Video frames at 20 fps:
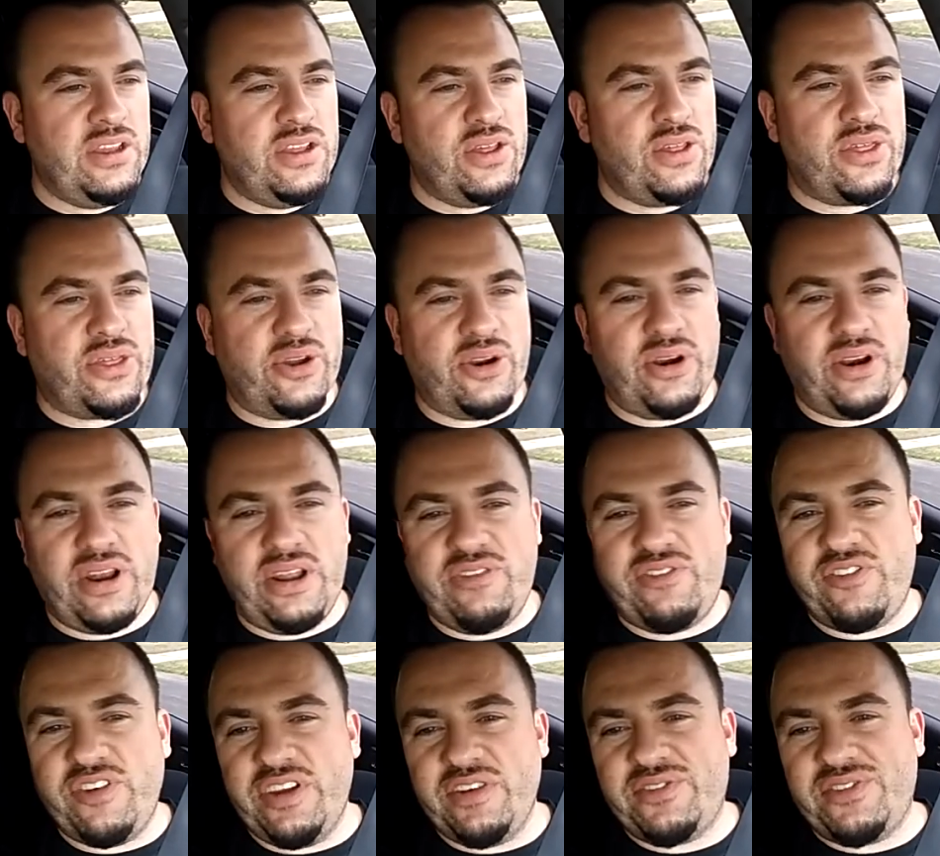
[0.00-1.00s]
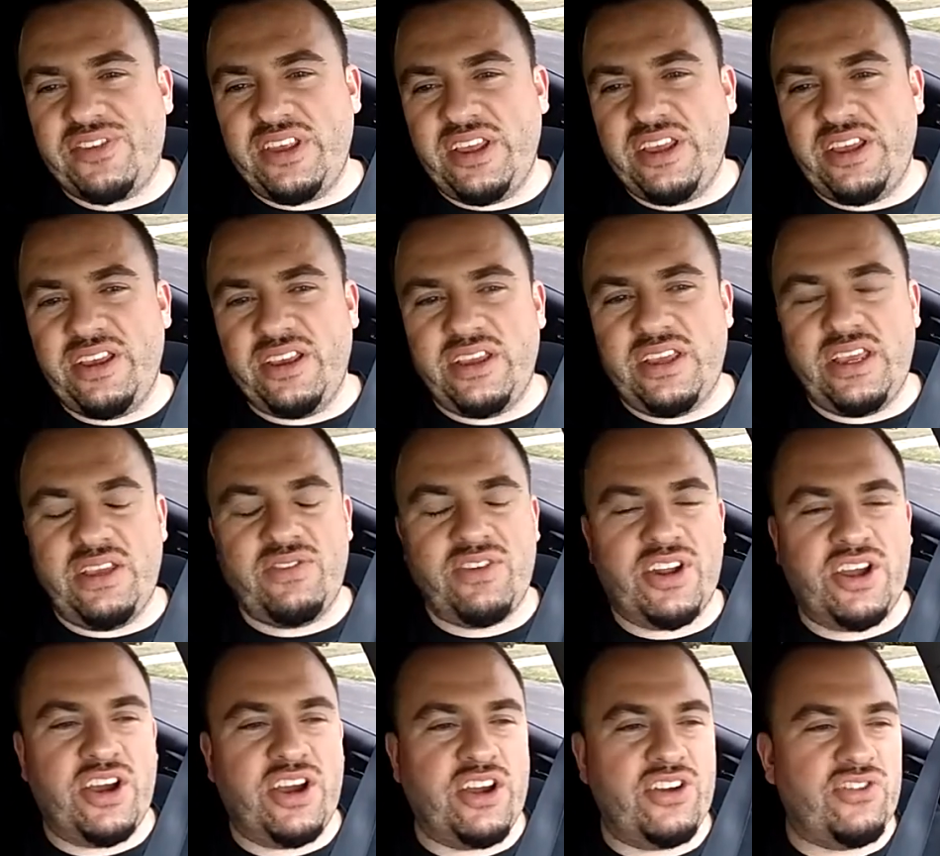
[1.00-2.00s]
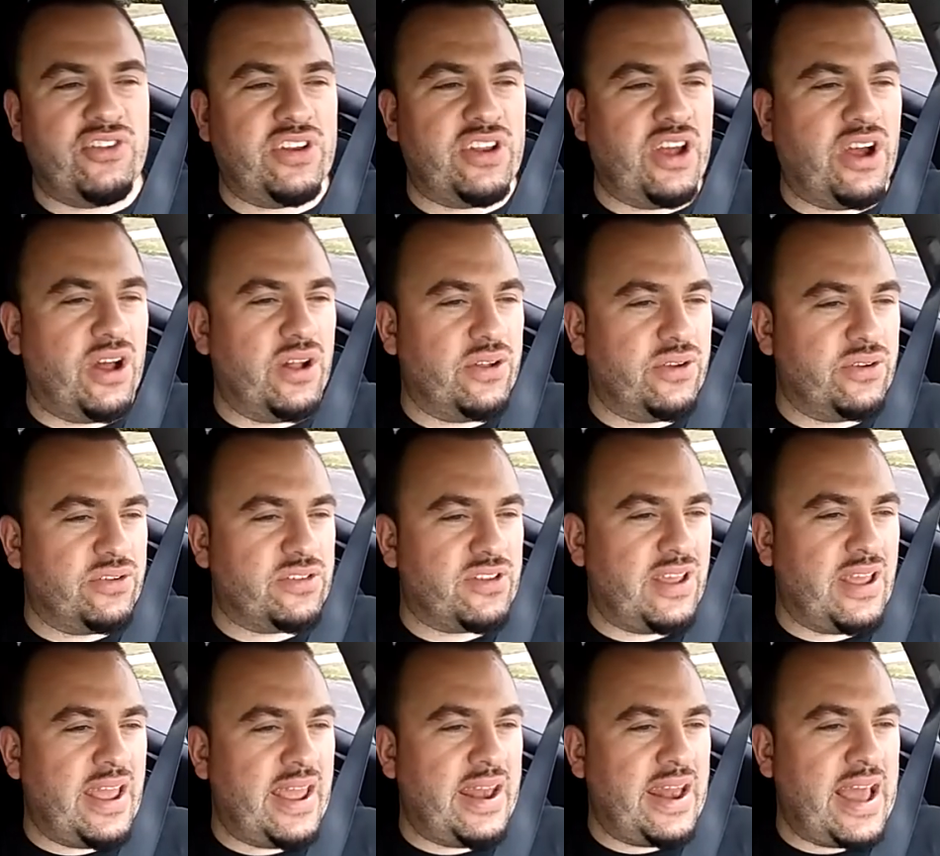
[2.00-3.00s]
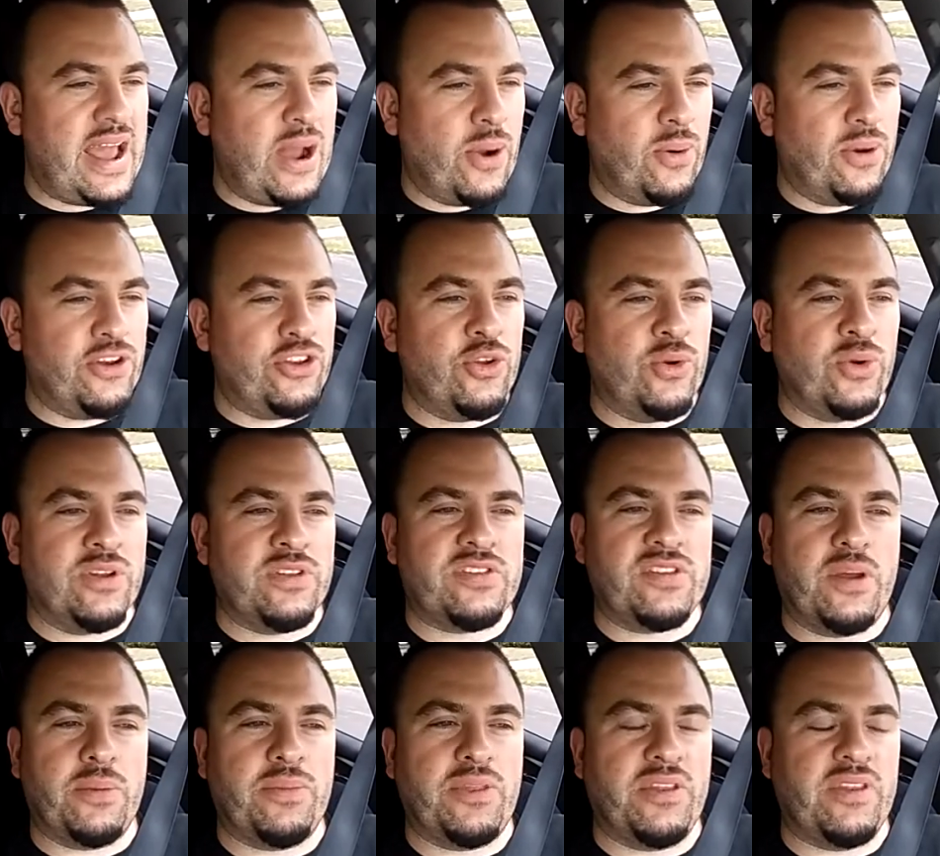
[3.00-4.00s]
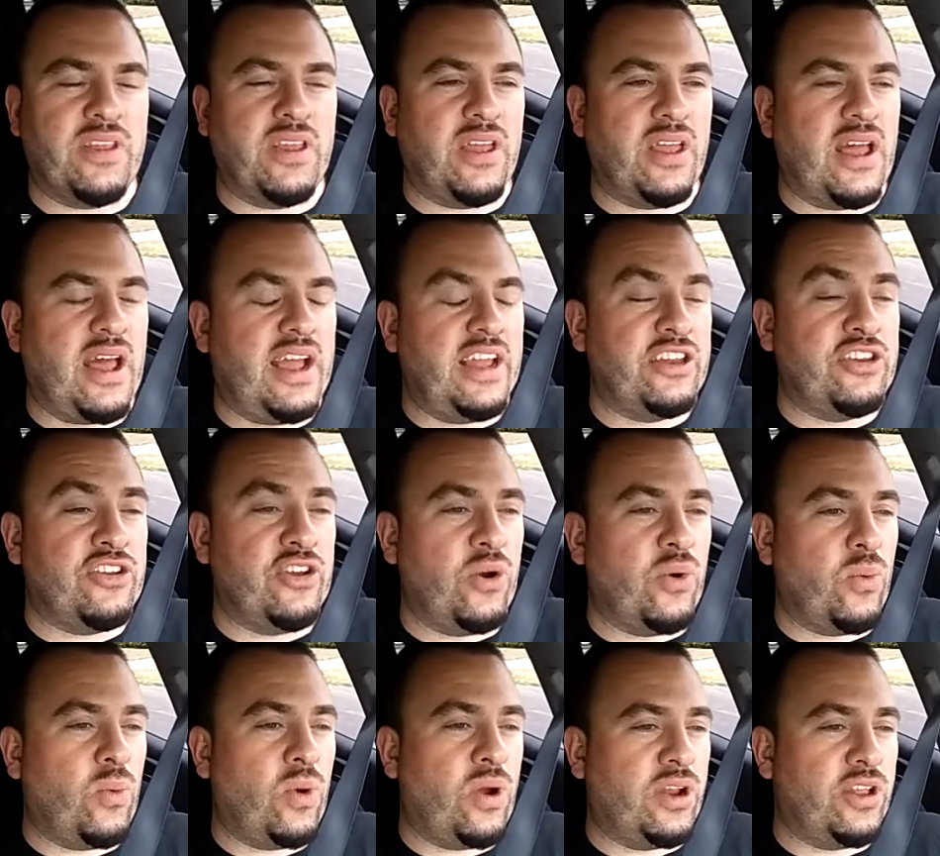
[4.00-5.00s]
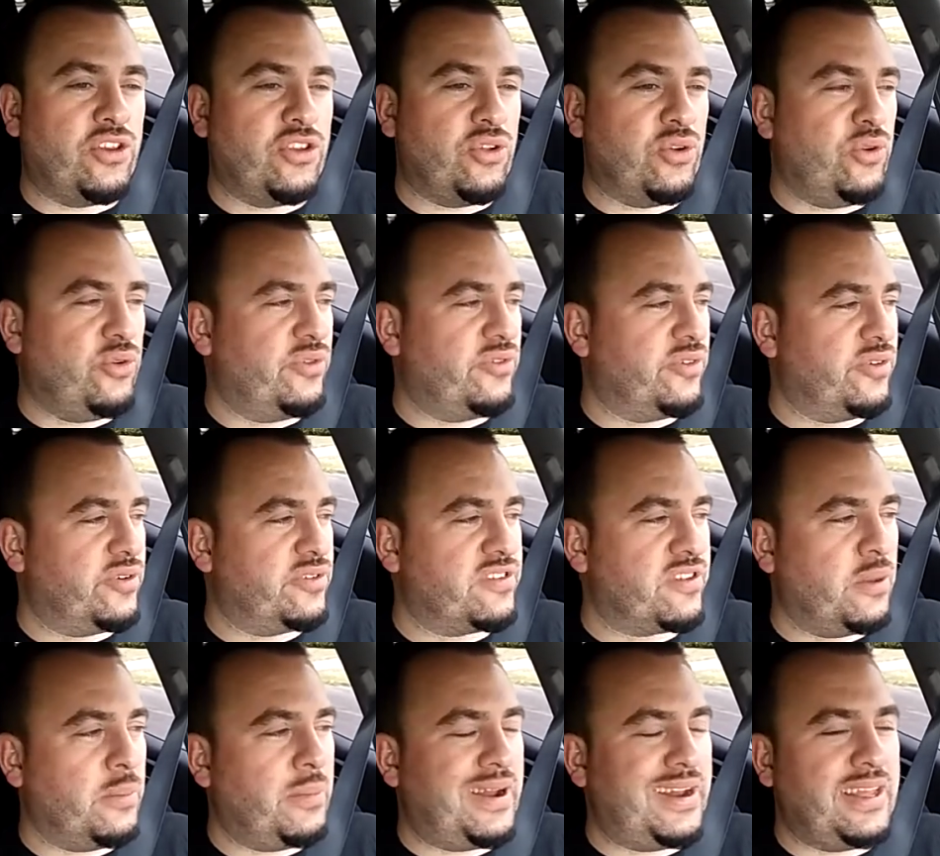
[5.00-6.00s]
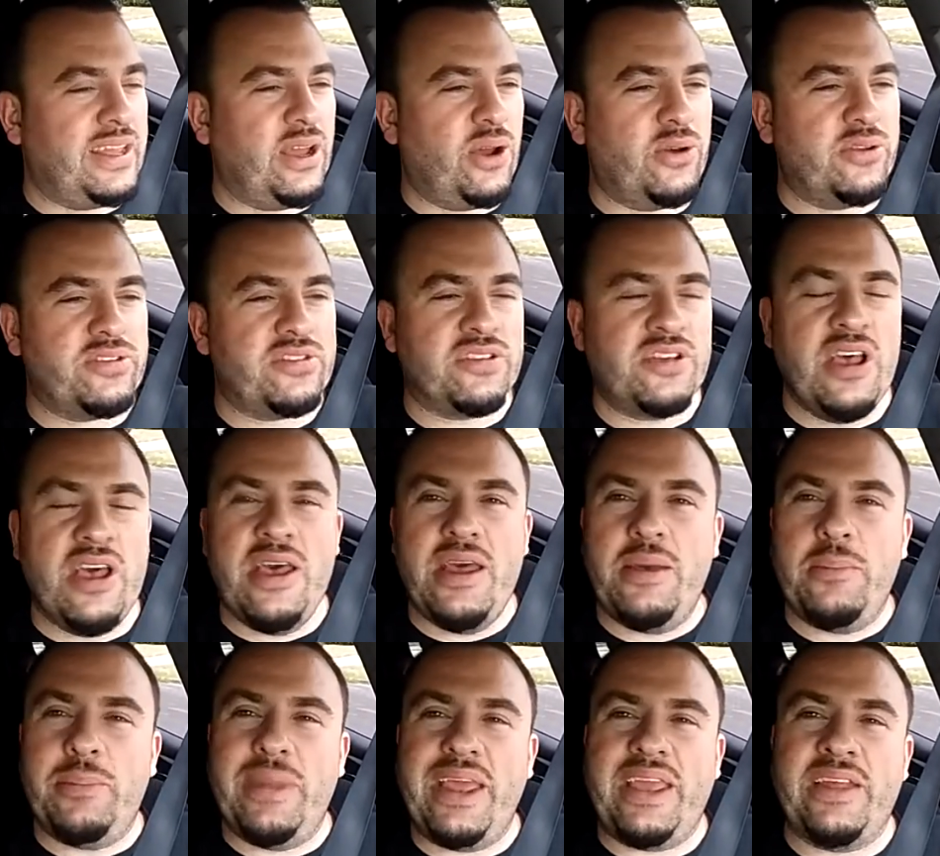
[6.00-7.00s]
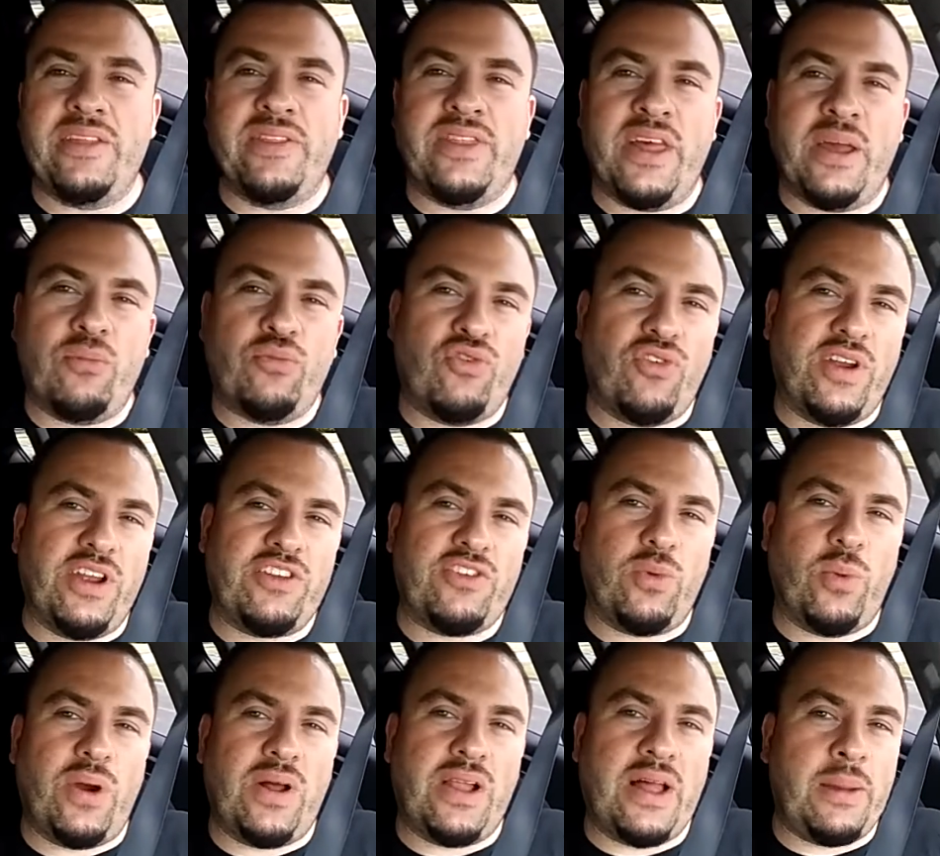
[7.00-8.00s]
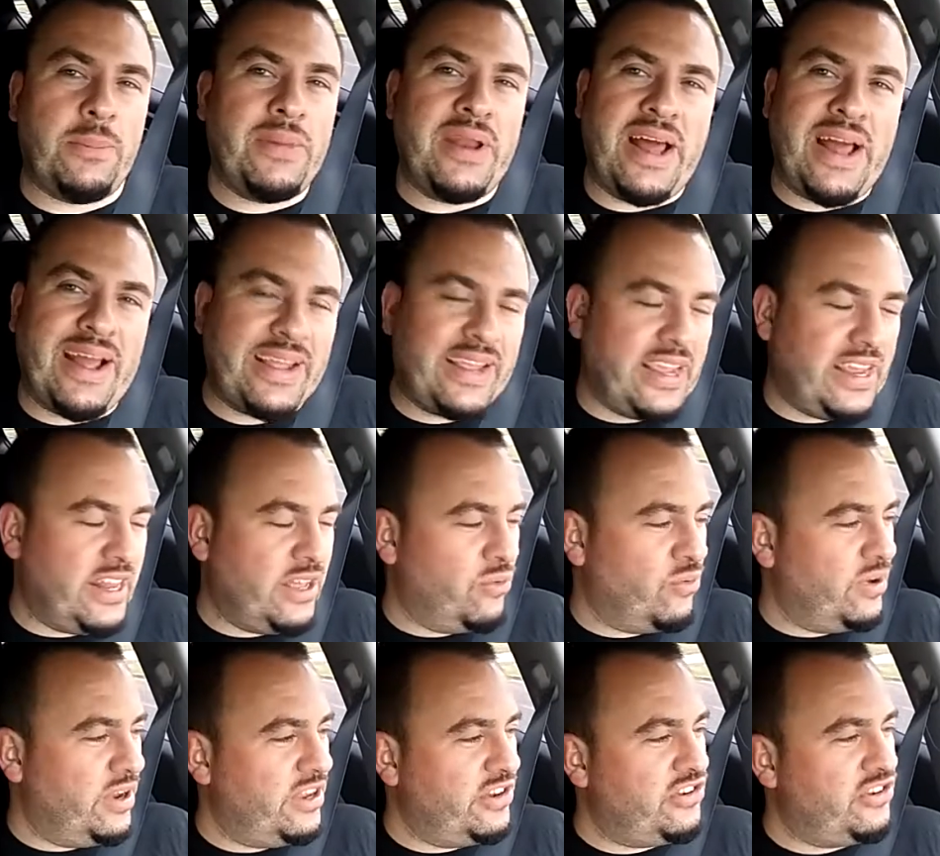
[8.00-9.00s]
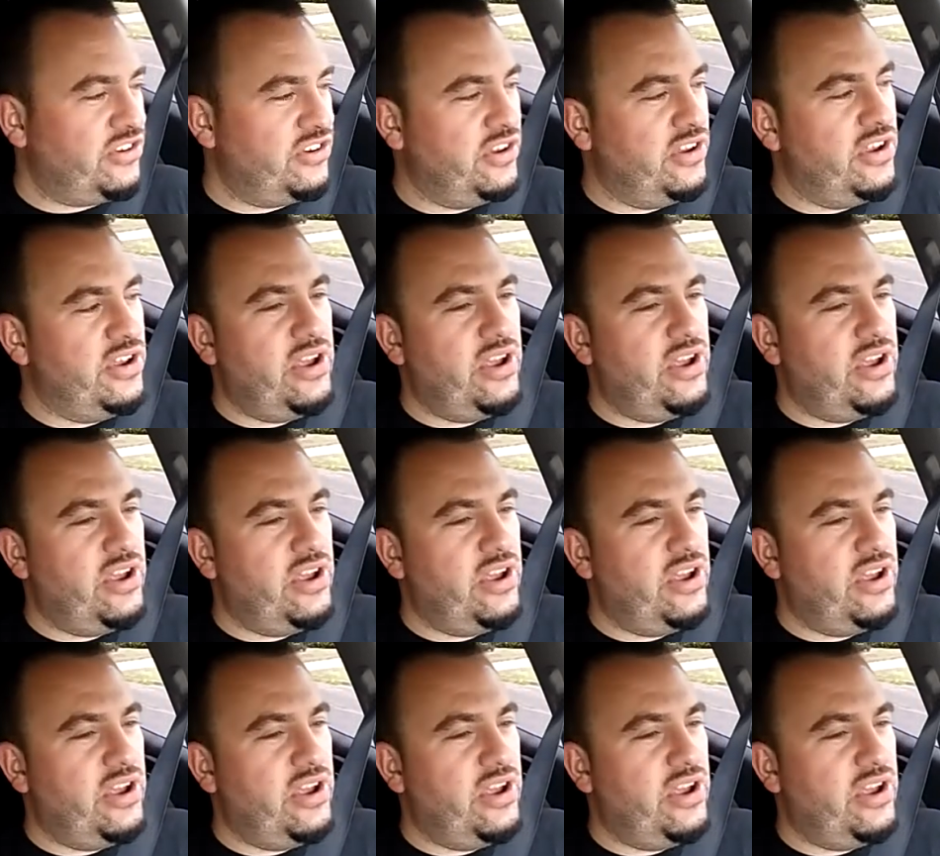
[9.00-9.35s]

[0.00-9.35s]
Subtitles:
30, 50, even $100 an hour doing something that I don't want to do for somebody else, making them rich while I'm not getting rich,